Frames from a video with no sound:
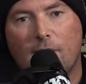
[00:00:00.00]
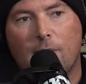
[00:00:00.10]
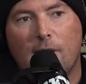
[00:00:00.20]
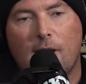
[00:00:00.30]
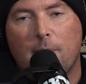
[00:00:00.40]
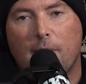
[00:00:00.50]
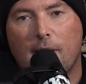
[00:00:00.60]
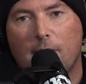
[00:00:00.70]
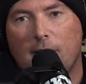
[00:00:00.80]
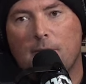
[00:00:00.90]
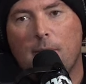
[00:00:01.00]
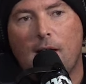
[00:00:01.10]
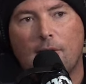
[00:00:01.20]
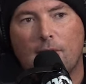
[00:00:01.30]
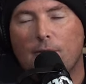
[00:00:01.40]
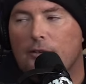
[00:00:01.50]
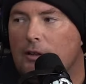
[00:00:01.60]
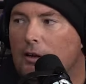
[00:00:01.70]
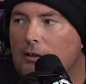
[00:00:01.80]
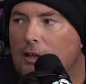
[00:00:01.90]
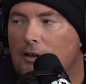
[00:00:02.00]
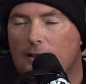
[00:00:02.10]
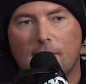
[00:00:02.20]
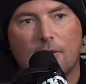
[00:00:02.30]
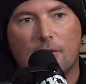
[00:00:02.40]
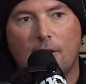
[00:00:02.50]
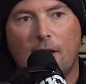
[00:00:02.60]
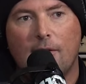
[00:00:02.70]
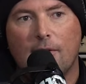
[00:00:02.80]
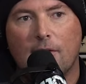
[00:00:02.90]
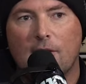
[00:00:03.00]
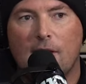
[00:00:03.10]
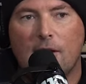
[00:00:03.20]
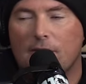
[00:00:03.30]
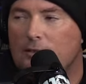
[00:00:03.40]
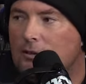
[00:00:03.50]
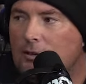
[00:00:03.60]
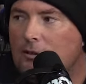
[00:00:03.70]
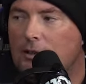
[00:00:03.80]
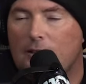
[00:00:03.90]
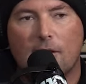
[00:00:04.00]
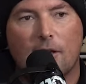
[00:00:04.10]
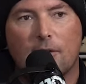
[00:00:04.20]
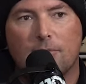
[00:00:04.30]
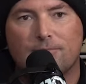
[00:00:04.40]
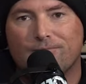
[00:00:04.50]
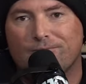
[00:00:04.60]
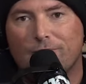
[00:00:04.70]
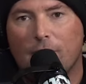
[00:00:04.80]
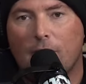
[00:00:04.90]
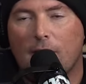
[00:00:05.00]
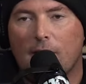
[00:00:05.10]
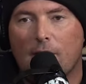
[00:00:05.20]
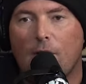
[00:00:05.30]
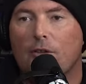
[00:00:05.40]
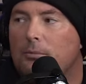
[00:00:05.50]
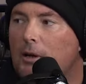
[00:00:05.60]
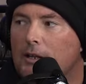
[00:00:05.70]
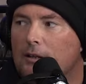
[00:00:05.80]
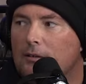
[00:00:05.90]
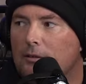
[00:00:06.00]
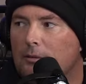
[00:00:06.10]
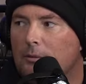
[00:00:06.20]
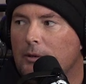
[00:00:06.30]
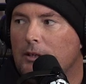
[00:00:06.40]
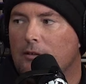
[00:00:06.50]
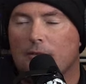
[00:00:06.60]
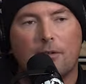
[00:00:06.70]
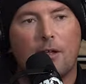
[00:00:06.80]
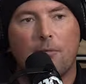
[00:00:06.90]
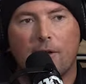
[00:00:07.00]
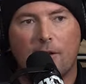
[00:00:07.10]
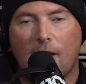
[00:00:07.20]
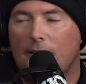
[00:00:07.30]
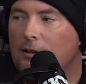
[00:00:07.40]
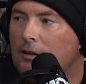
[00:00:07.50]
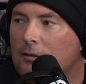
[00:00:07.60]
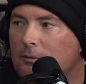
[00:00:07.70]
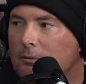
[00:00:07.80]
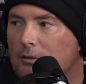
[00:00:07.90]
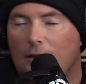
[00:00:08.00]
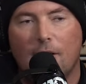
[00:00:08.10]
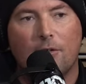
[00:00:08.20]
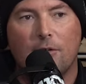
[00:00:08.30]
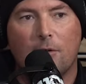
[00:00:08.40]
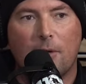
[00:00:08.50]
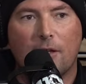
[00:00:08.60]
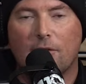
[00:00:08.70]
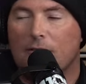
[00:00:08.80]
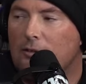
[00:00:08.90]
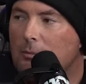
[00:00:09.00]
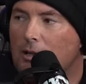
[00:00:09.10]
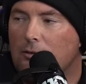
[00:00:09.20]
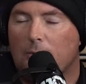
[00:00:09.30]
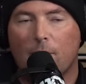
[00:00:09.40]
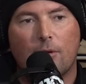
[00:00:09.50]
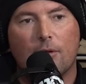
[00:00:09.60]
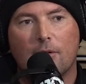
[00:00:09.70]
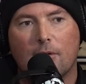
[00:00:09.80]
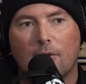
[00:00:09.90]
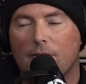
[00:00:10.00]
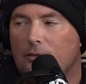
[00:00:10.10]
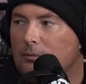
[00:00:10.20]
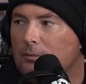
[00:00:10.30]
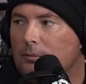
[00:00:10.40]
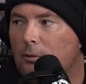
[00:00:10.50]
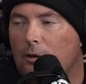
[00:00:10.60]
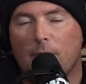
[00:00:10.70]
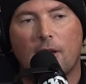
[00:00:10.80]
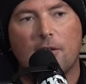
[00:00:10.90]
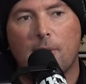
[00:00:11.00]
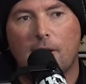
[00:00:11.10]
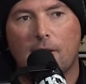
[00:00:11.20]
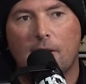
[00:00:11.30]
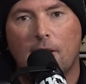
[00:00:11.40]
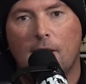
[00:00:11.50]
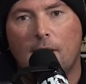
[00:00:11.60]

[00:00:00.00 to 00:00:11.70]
So you end up like with these mountains losing their identity. Anything that's niche is considered like, you know, like it costs money. We can get rid of that and still make just as much or more because the bottom line's better.